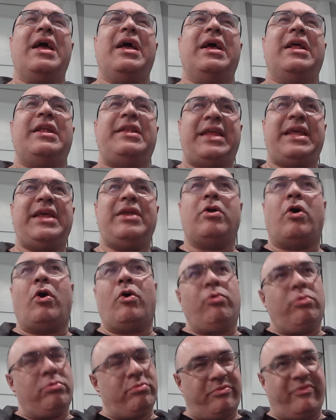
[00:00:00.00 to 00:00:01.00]

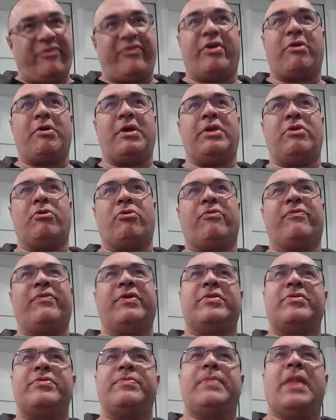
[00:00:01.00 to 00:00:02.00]
Tino, very
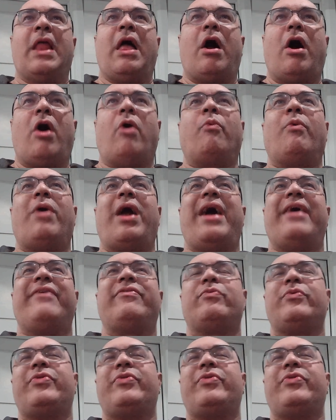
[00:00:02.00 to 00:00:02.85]
nervous, arrives with